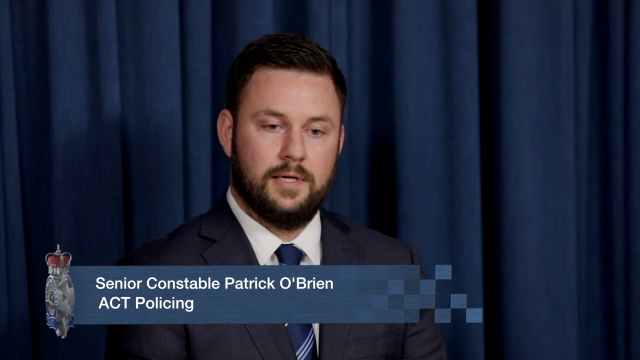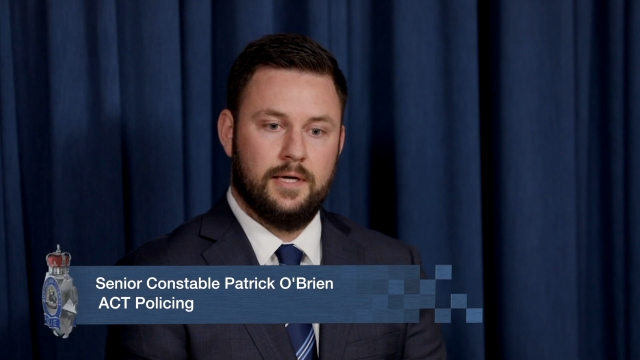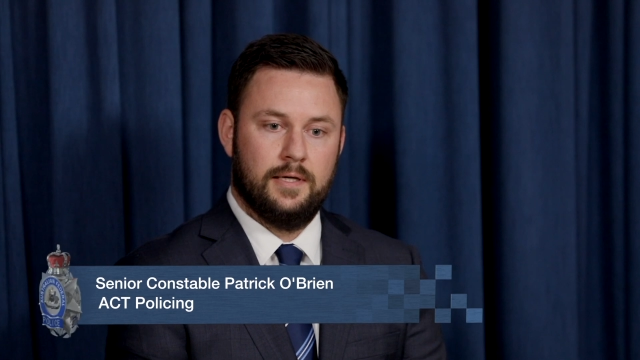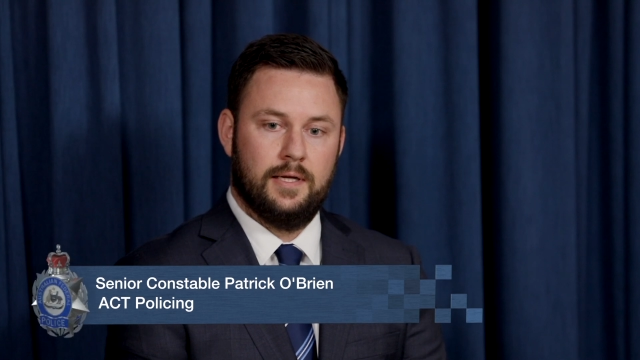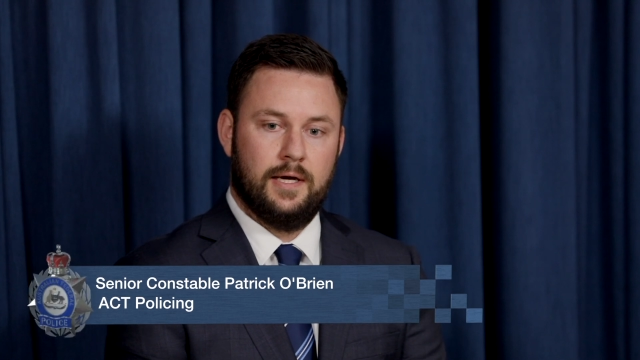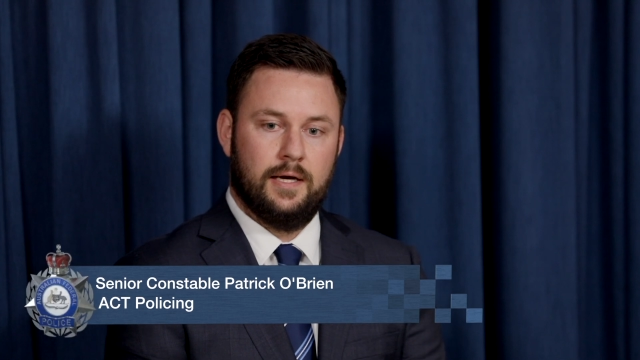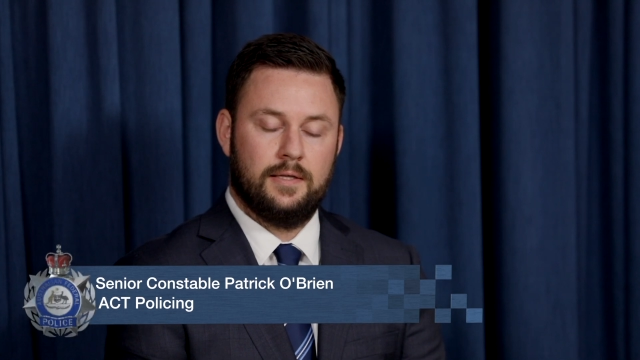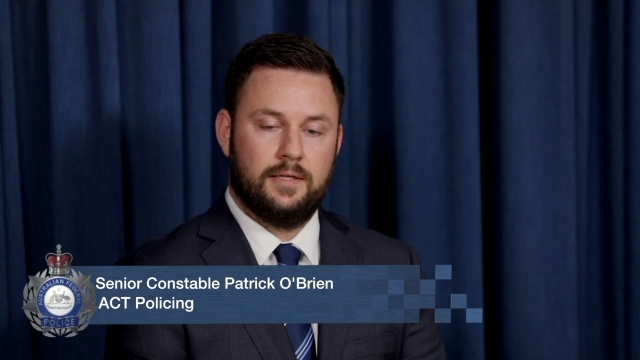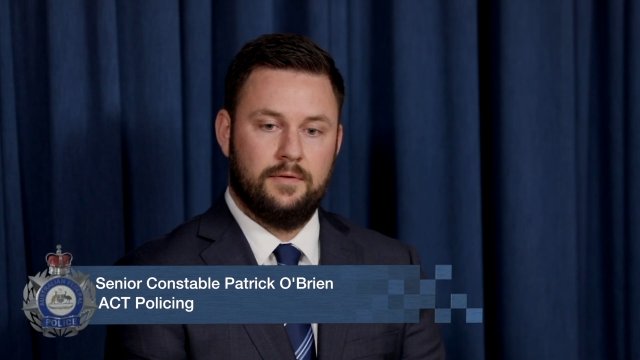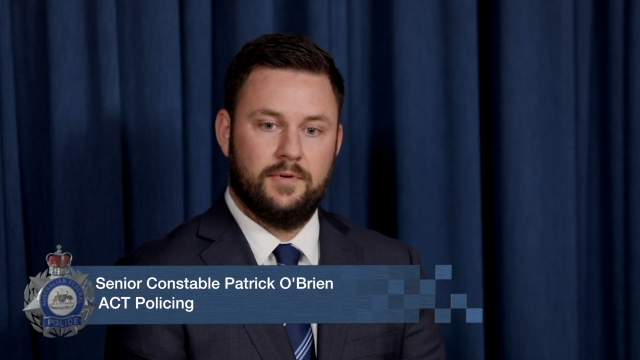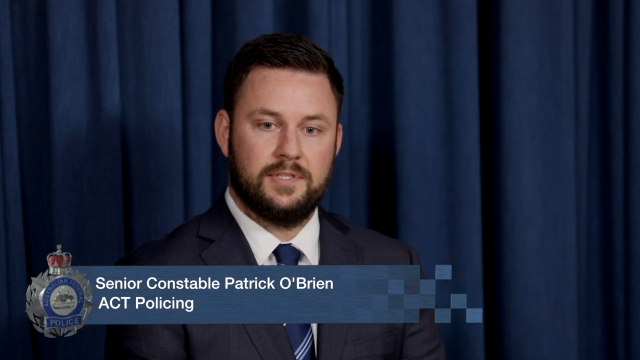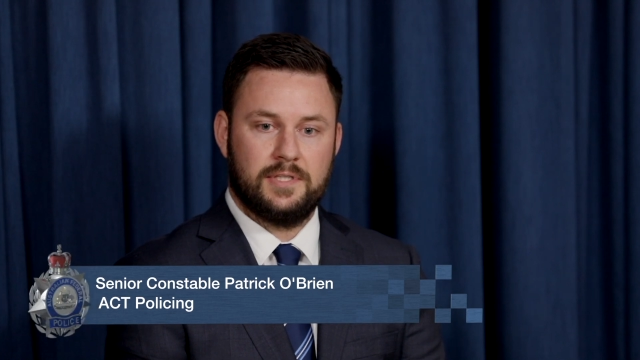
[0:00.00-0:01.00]
and uh,
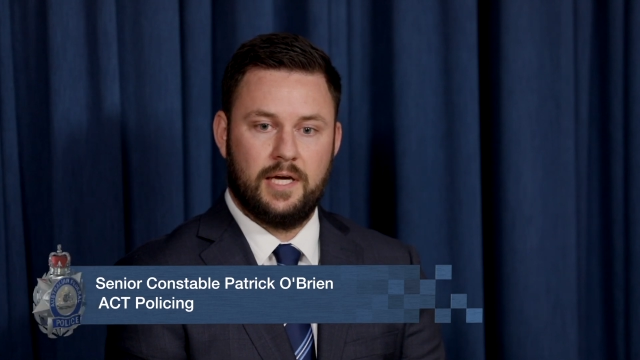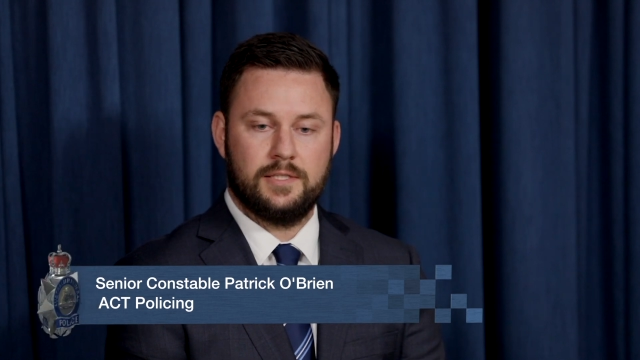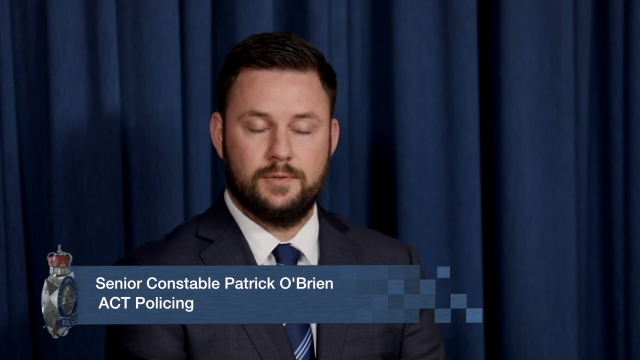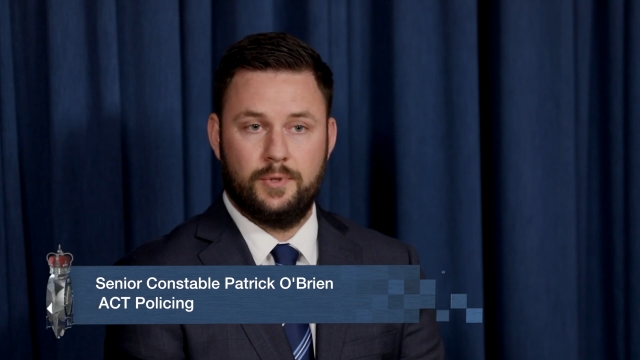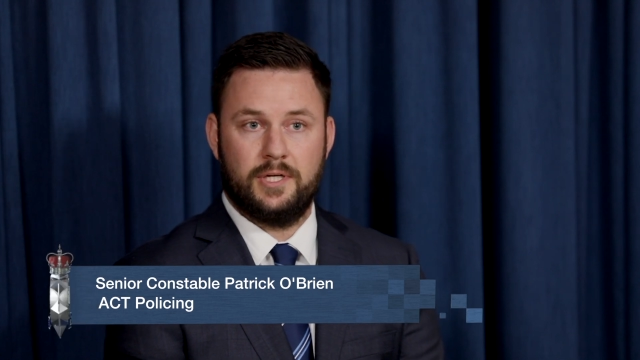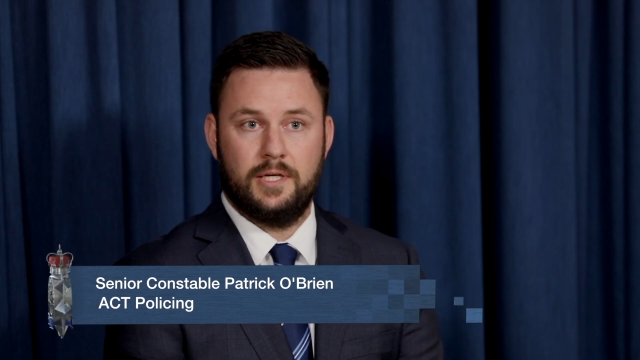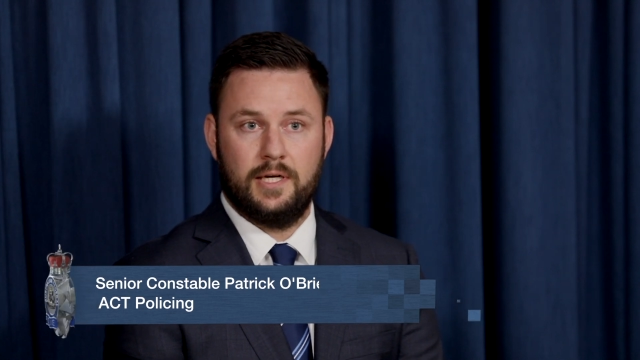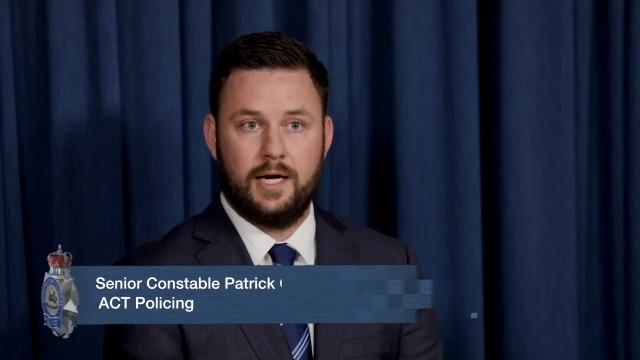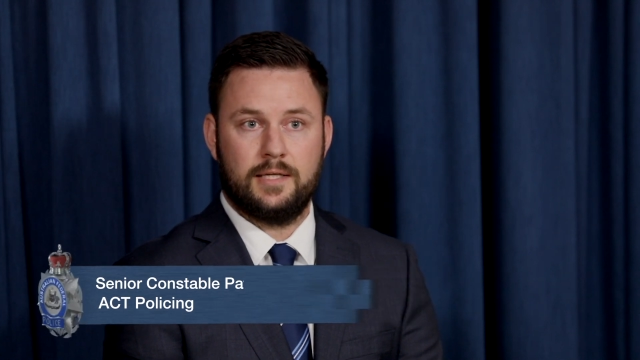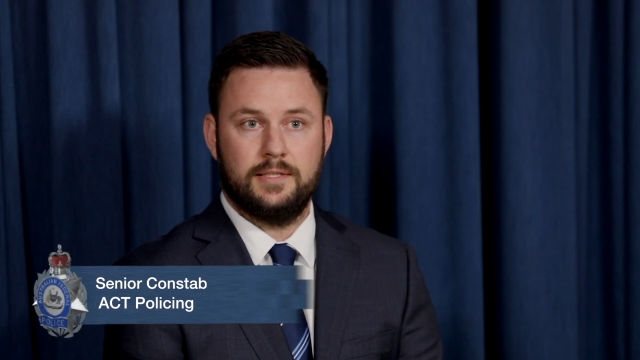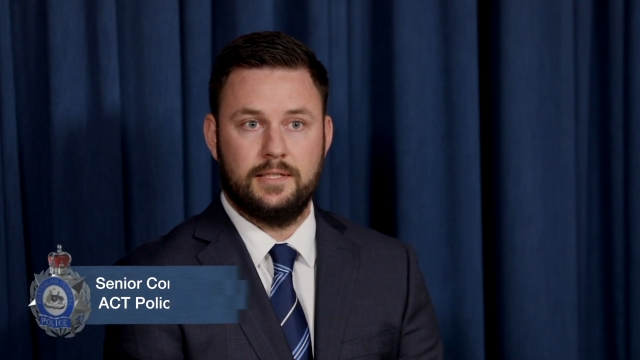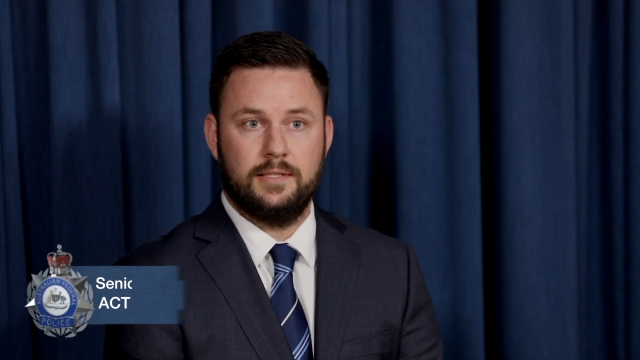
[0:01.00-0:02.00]
the investigation that we're
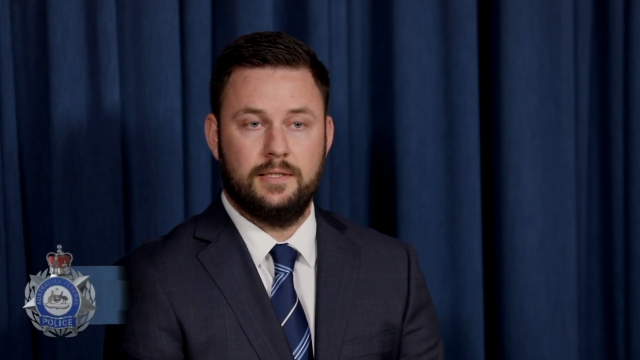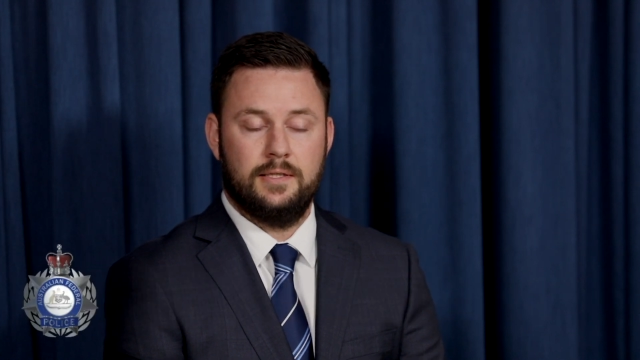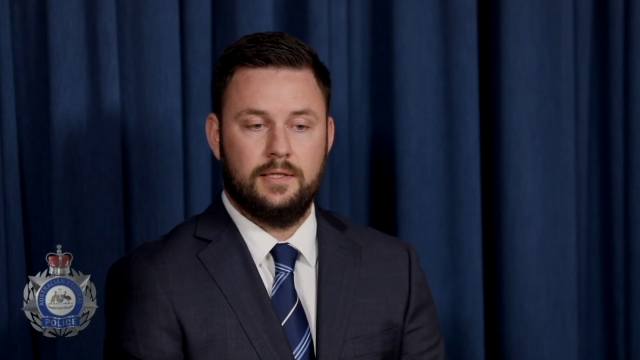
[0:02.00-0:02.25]
conducting